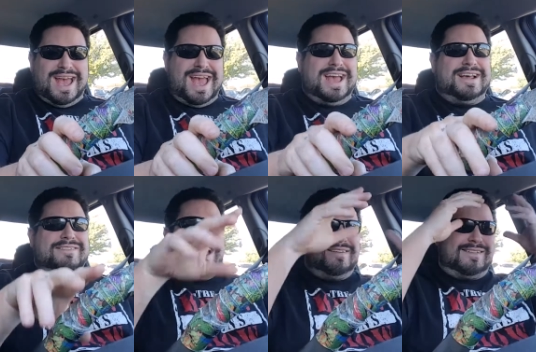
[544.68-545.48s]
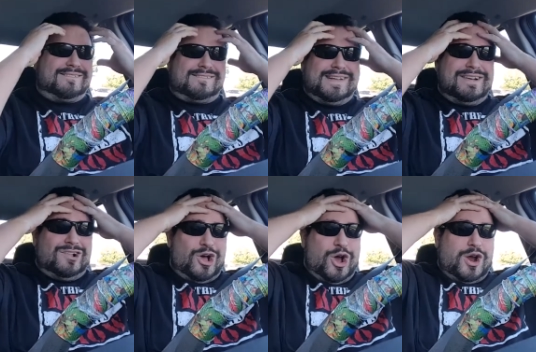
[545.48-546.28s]
and I'm having a
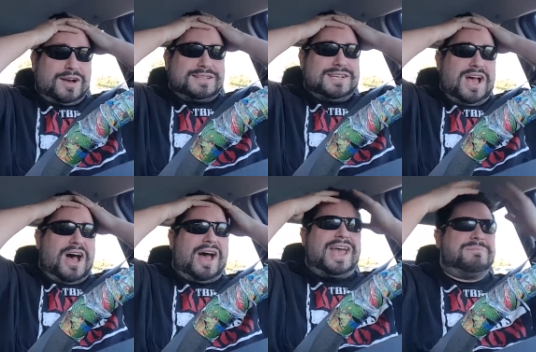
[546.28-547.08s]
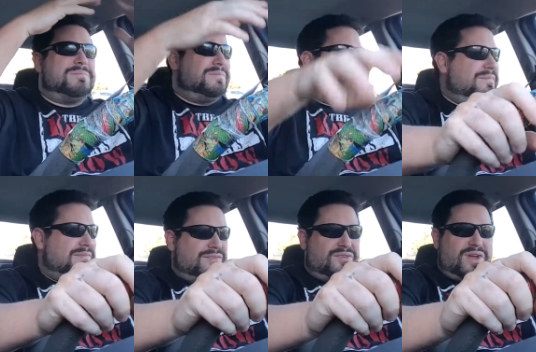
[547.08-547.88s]
real hard
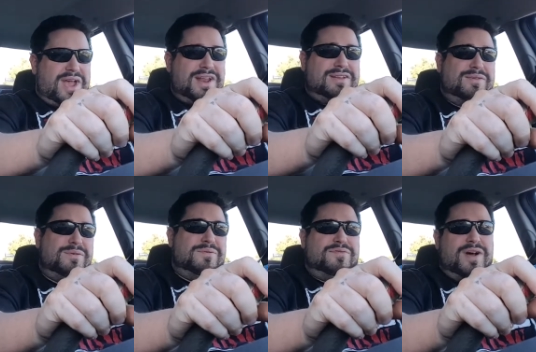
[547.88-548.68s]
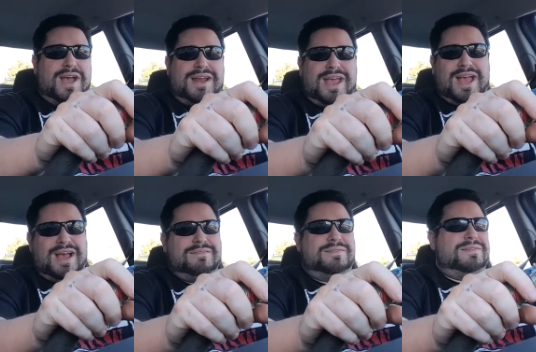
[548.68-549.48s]
time trying to find.
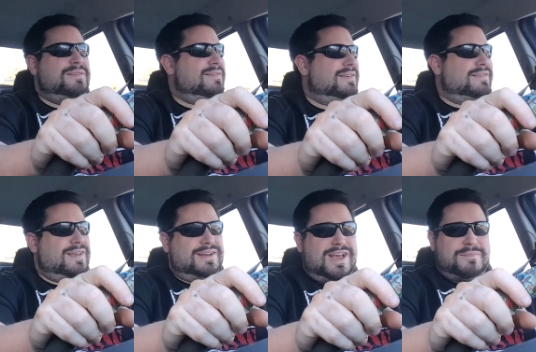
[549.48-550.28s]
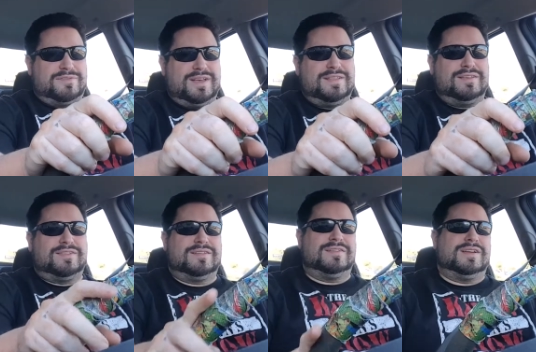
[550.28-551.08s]
this is like the second time I've said
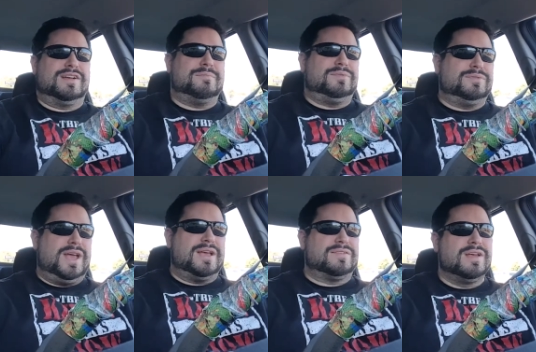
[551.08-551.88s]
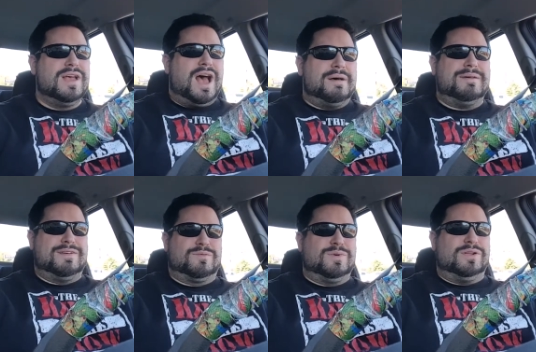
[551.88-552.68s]
this in, in a couple of days. I'm
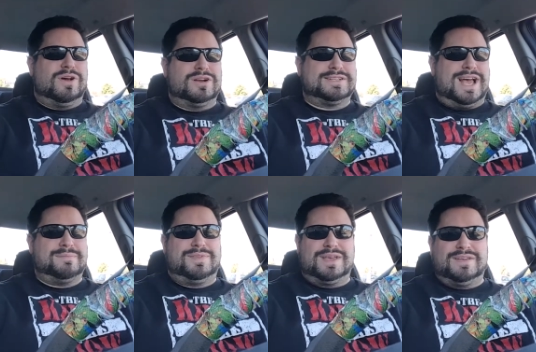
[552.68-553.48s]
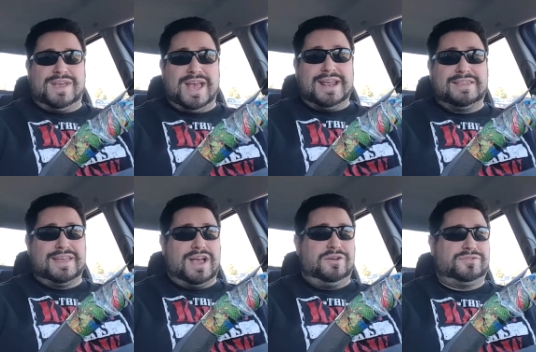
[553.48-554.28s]
having a real hard time thinking of
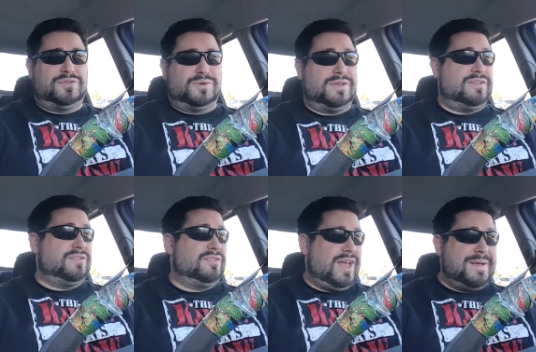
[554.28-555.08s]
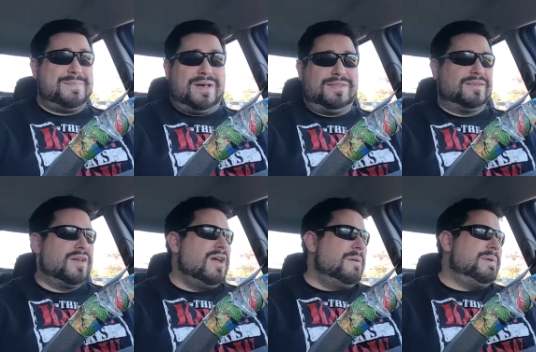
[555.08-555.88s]
anything else to really say about
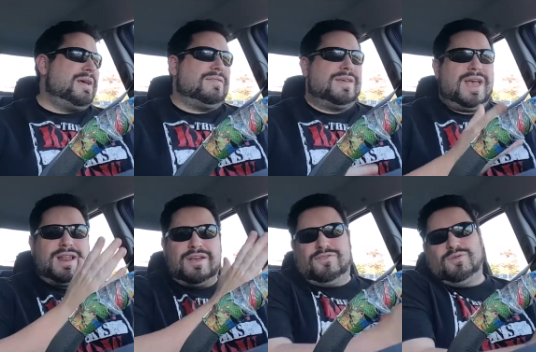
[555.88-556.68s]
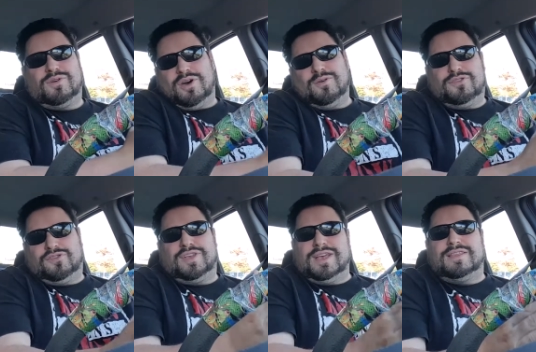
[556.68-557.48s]
this. Because, again, if you go
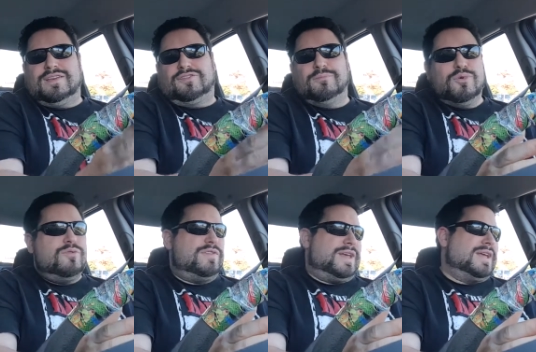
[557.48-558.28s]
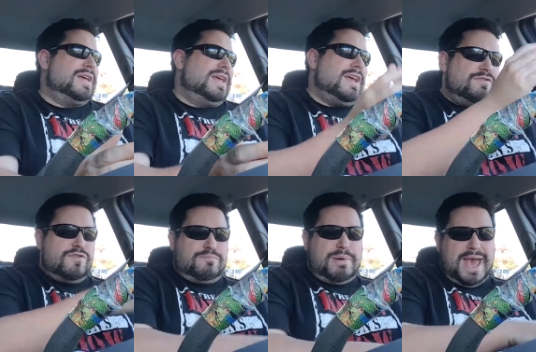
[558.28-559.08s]
see this movie, if
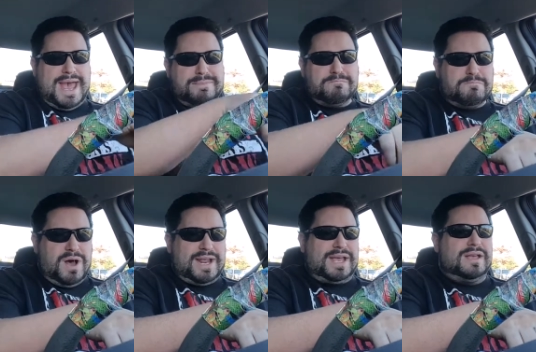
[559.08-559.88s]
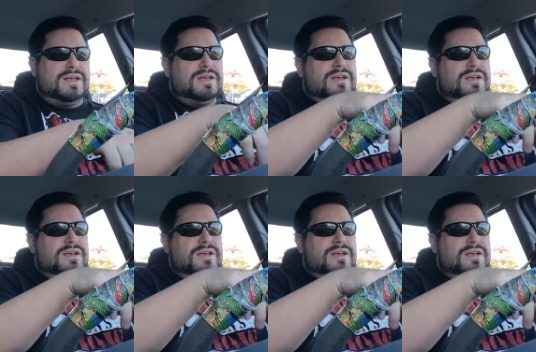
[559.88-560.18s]
you've paid money